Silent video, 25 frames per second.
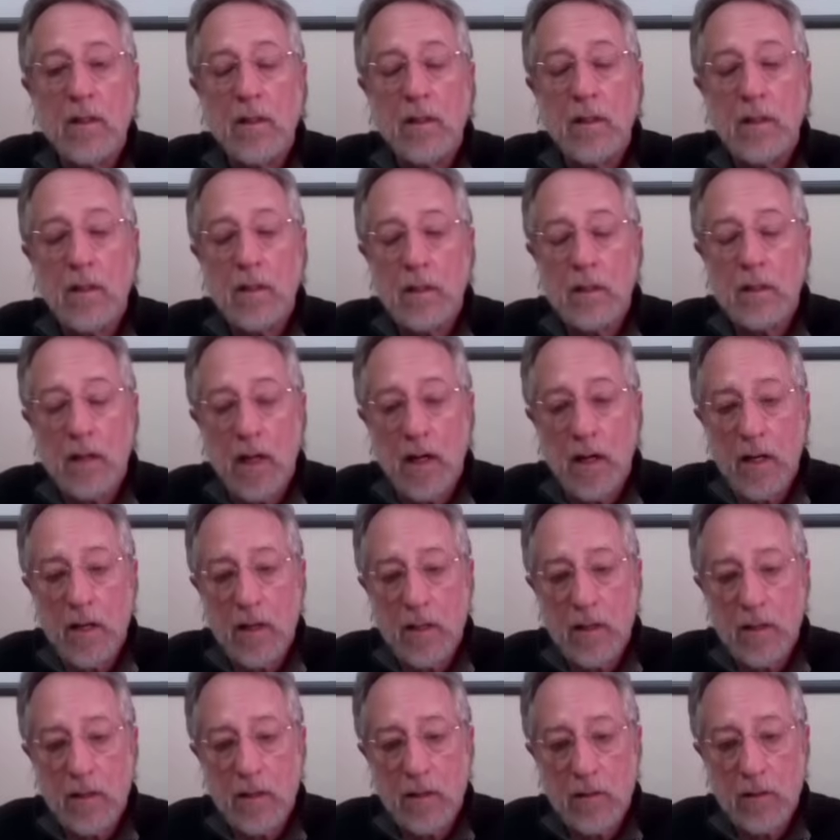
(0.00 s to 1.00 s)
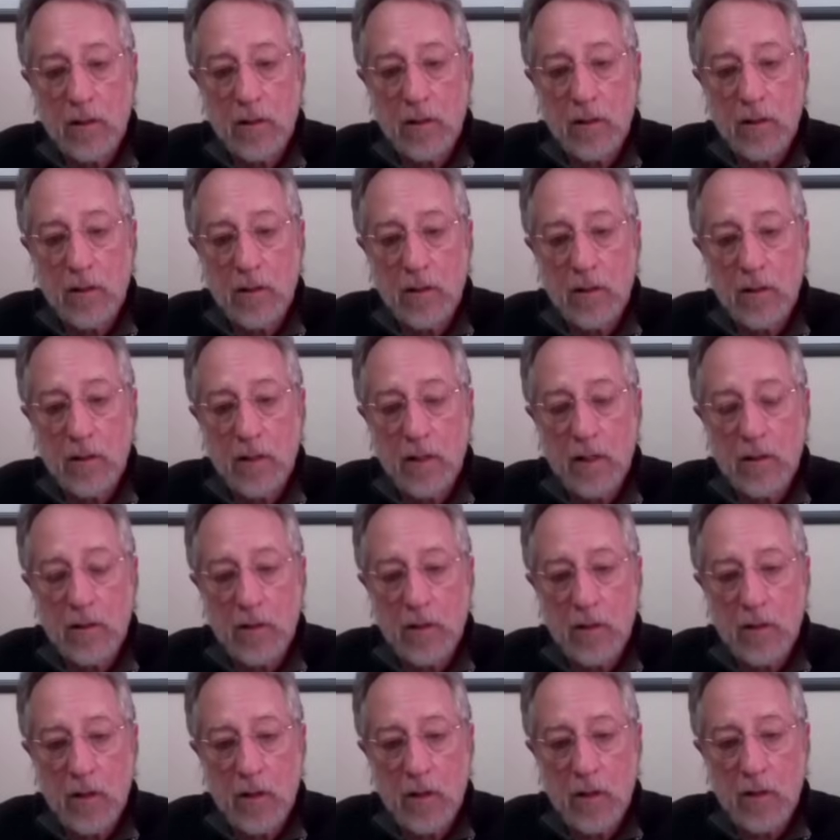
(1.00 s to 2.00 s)
He died. In the
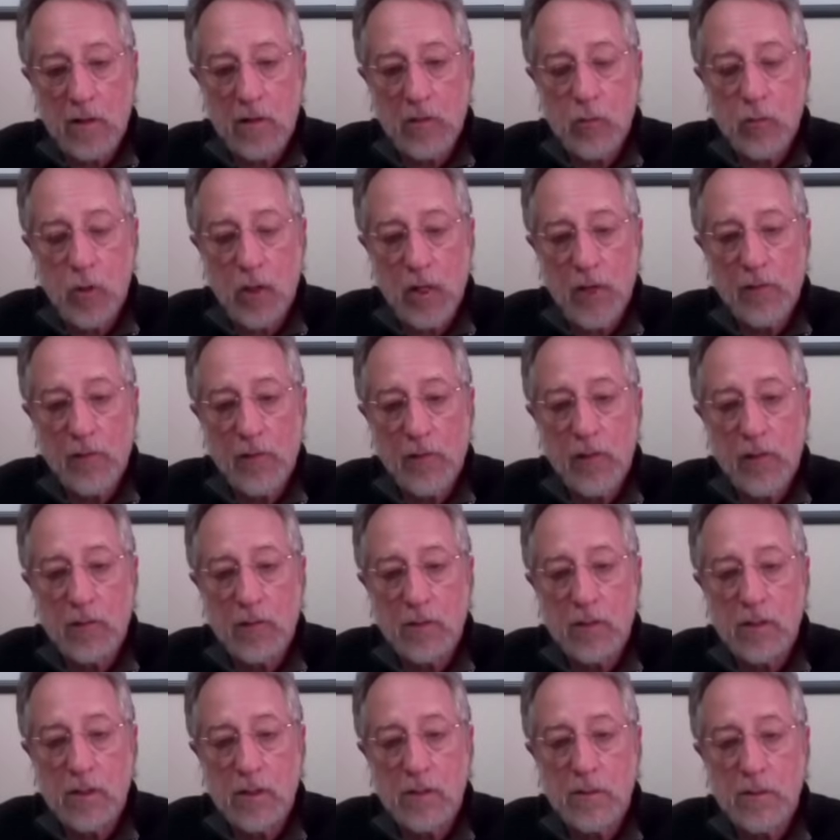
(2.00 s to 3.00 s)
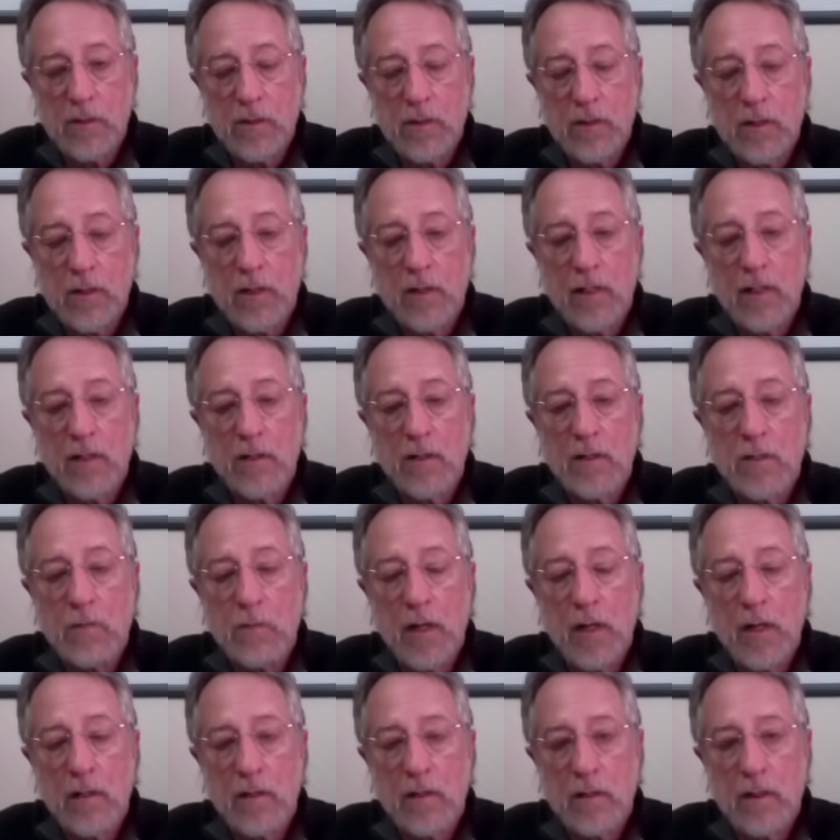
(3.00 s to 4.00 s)
yard, his wife called us up and said he had a
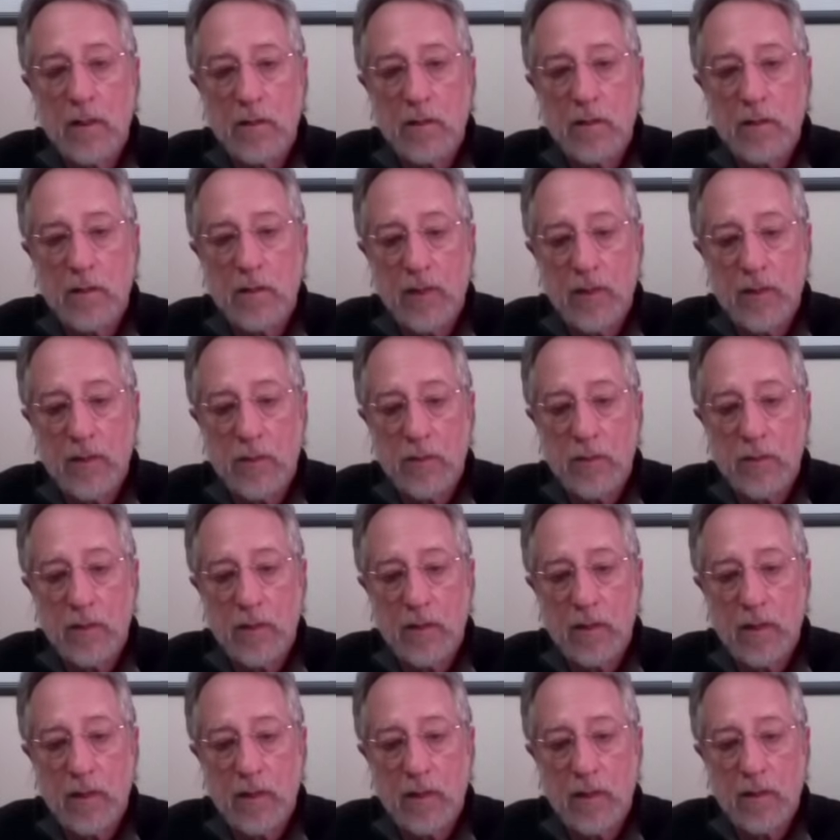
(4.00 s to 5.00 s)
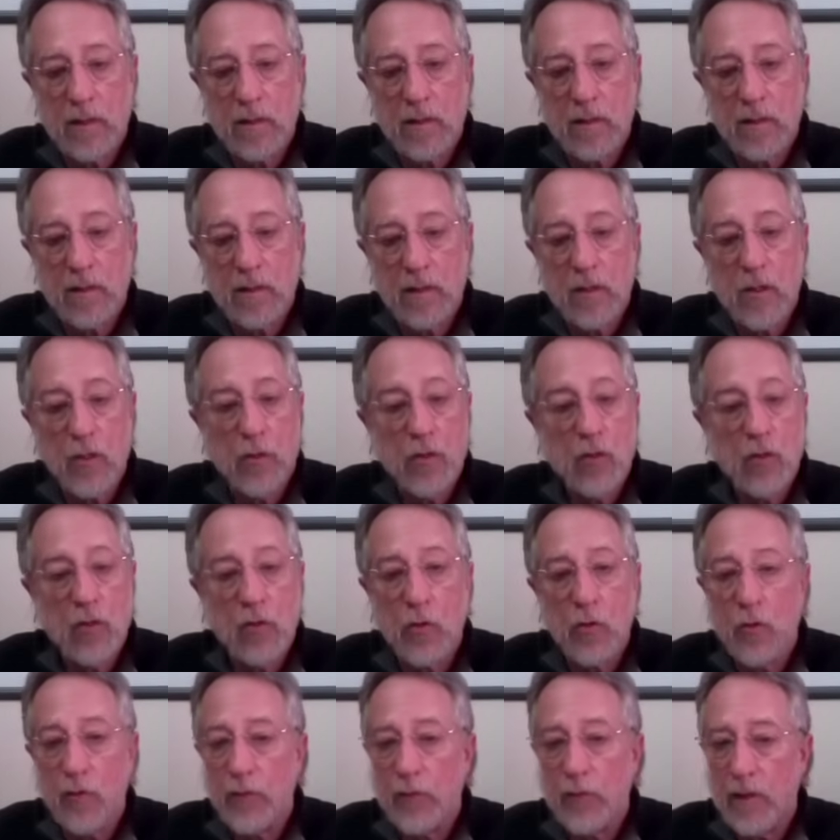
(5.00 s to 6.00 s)
smile on his face when he died.
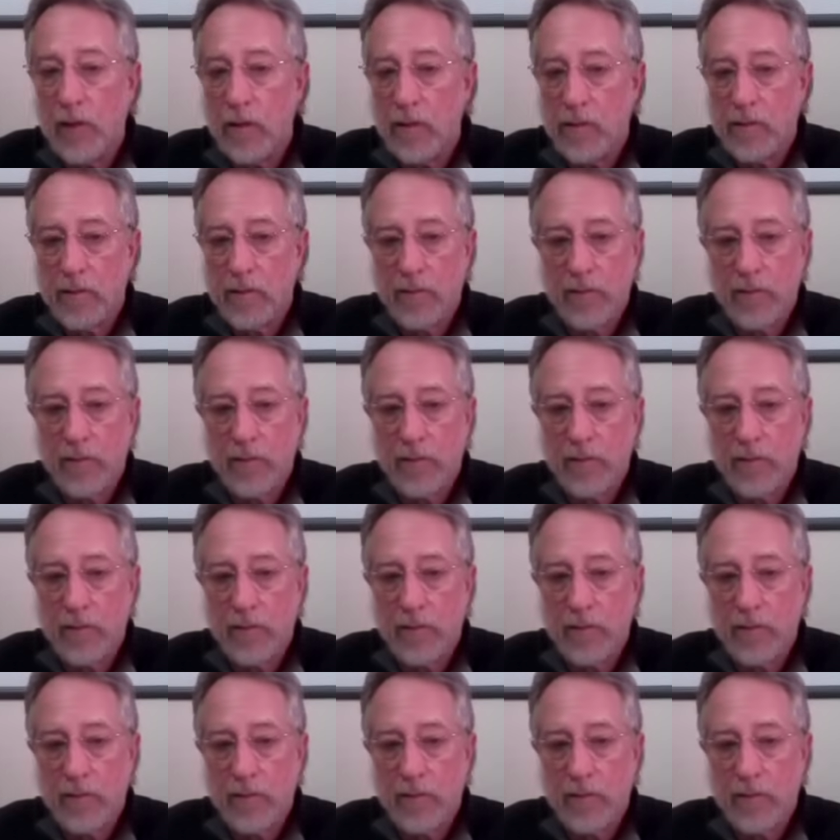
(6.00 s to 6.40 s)
No fear.